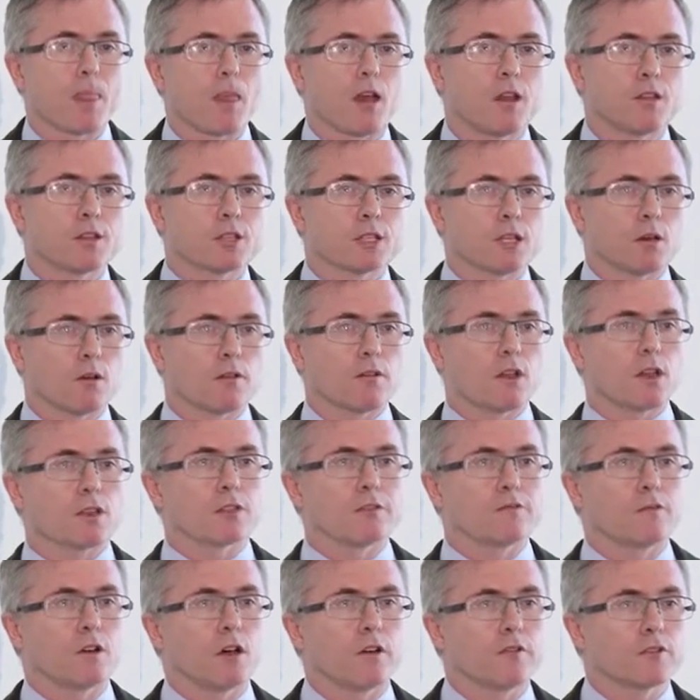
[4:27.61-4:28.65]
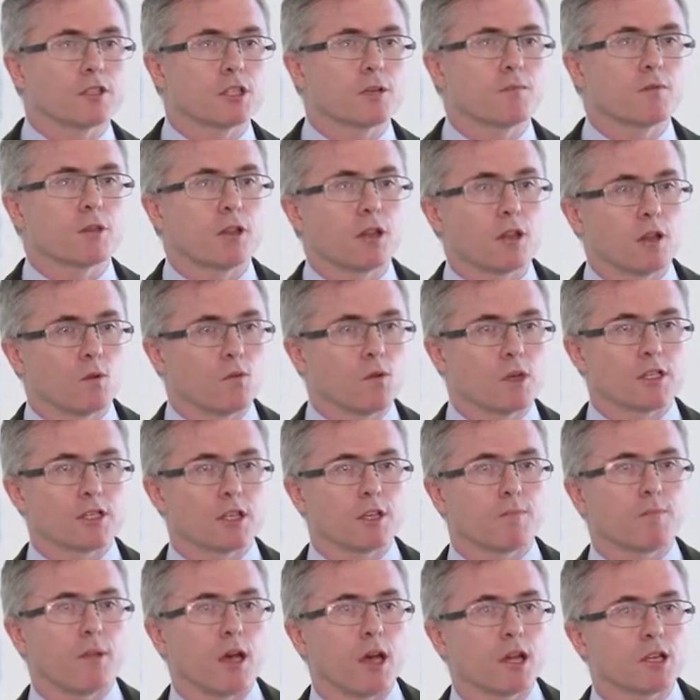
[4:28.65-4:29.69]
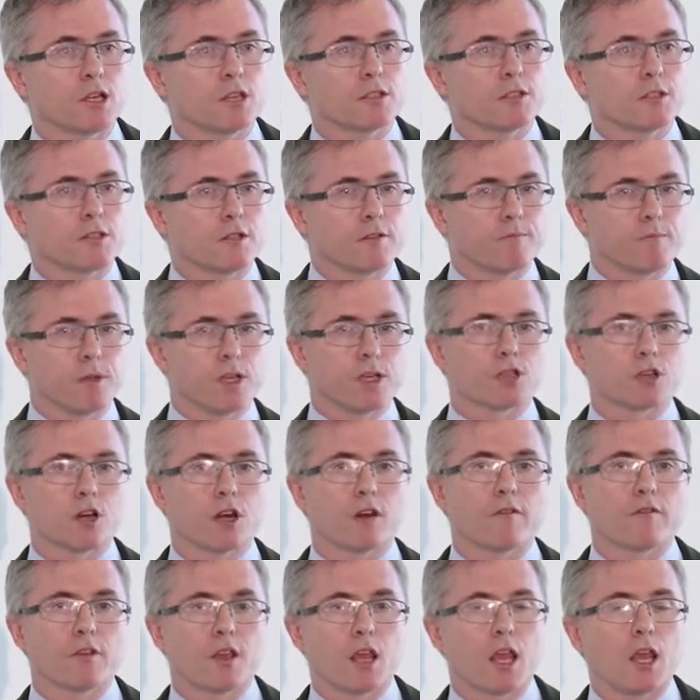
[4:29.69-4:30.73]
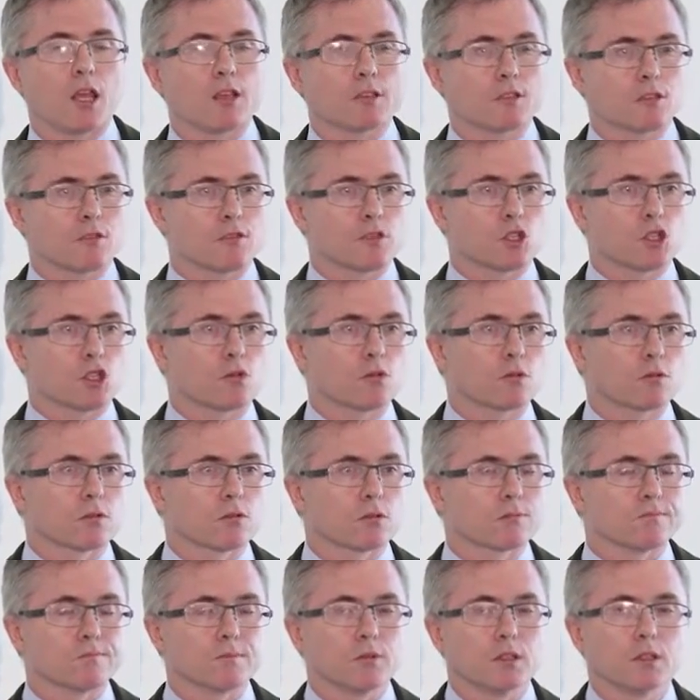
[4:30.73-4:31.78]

And so in that survivorship clinic, we see patients that have been treated for cancer as children,